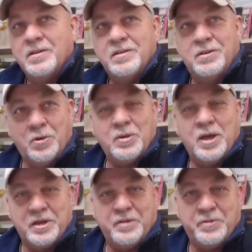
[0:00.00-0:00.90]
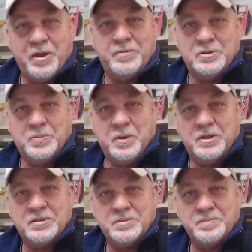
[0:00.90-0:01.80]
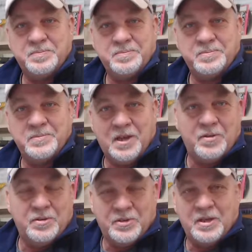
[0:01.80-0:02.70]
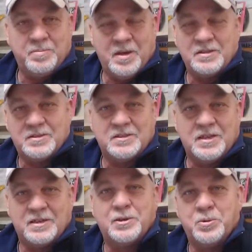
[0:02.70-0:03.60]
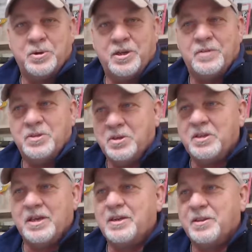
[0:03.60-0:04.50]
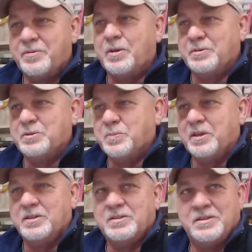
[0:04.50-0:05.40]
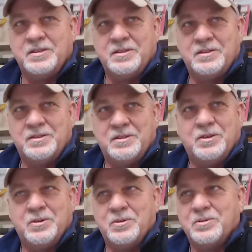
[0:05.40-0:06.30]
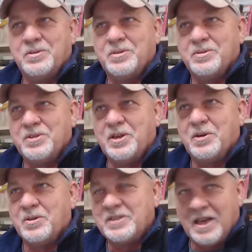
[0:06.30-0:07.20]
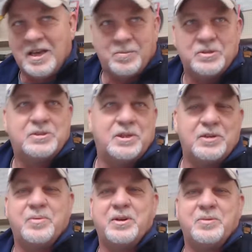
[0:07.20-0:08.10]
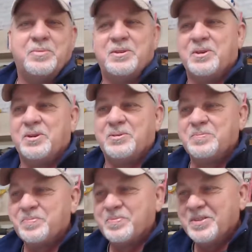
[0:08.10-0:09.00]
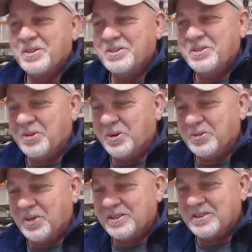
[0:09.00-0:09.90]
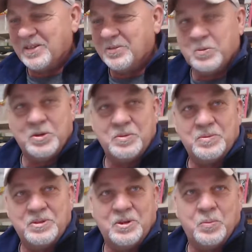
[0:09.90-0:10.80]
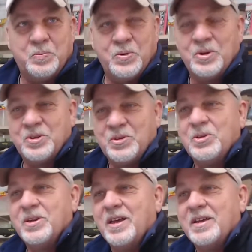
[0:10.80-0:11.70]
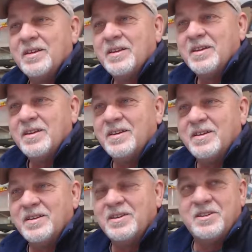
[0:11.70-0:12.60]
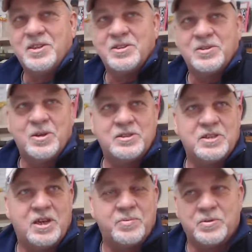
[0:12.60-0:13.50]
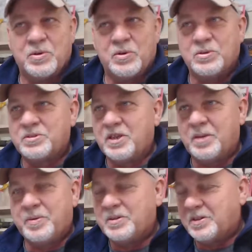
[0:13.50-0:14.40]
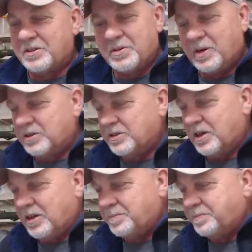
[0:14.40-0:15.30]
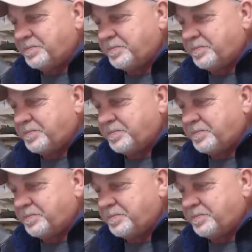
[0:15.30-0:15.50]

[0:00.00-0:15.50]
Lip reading: you don't got enough oven space. Everything basically got to go in the oven. You ain't got enough oven space, and you're set on a time when you tell everybody to be there. So our Thanksgiving went, pretty good. Indy done a great job. The girls helping done a great job.